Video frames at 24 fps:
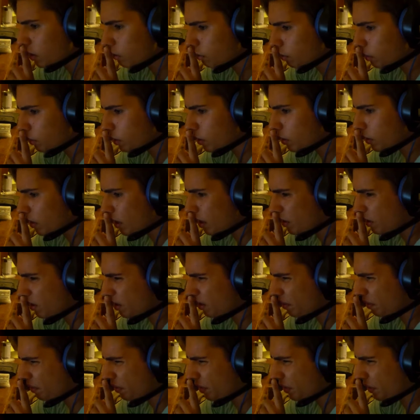It's from
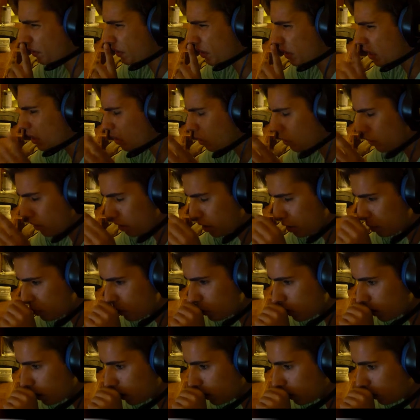2015. Oh, this
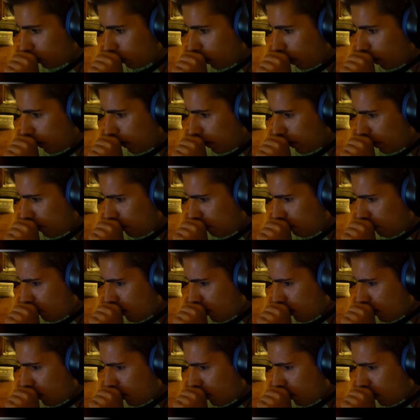music, I don't like it.